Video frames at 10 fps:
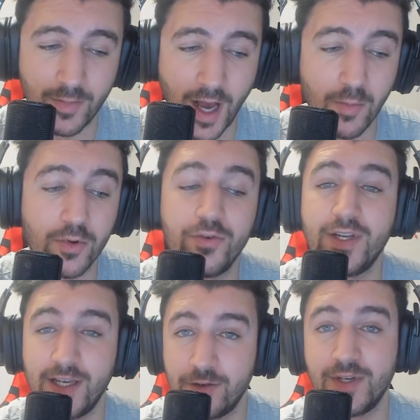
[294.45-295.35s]
I'm
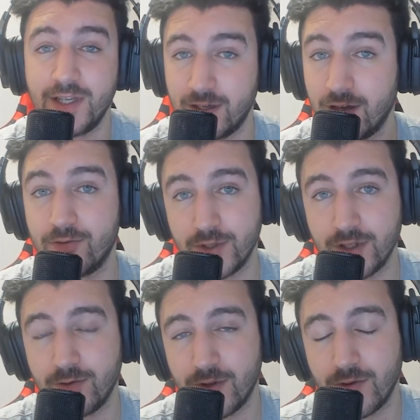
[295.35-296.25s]
really in love
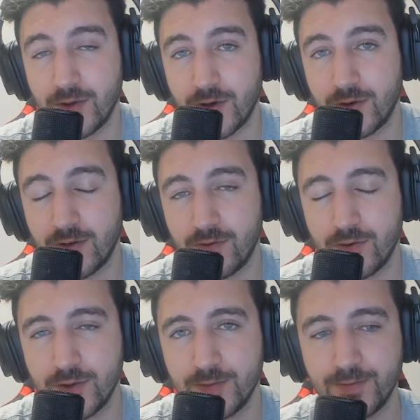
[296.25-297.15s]
with Korean
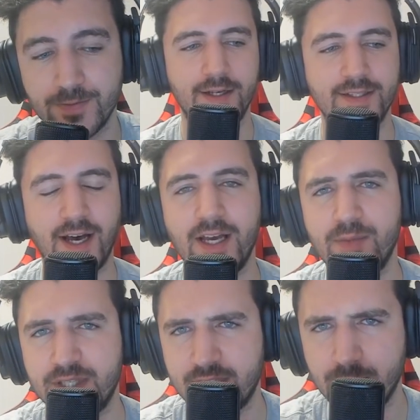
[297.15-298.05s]
food. Time
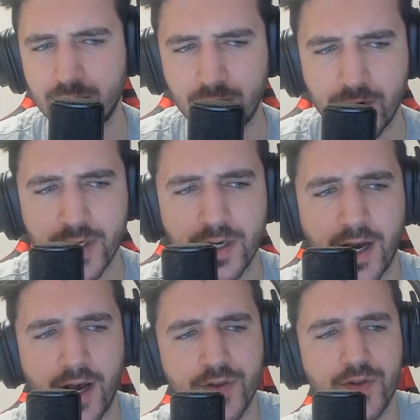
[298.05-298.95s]
is temporary
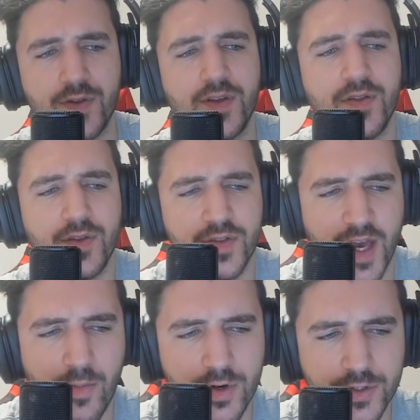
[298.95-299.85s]
asks, did
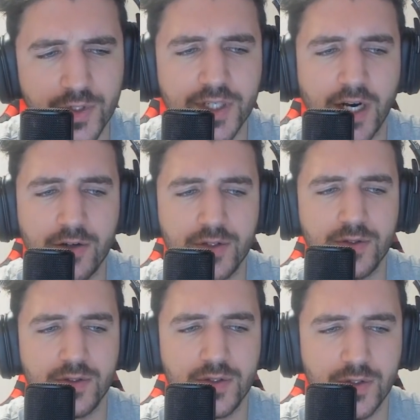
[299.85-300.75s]
Sandbox reach out
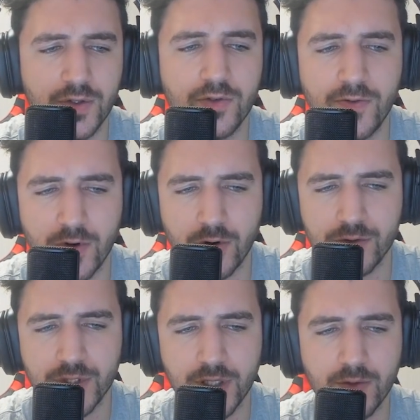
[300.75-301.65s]
to you for
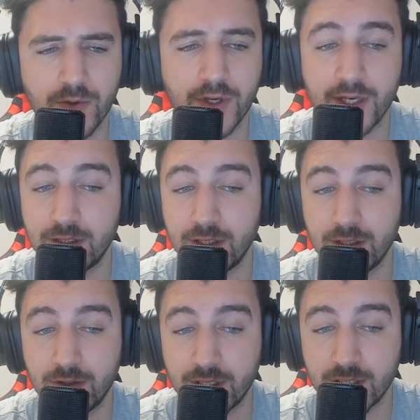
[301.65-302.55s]
coaching? Were you hesitant
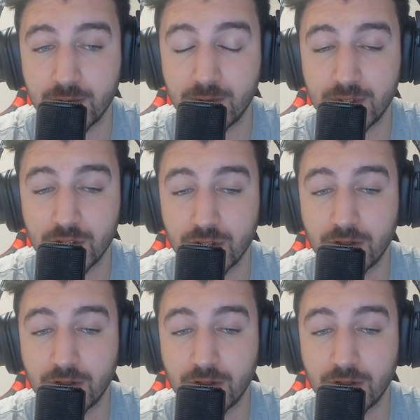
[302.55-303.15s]
to accept the position at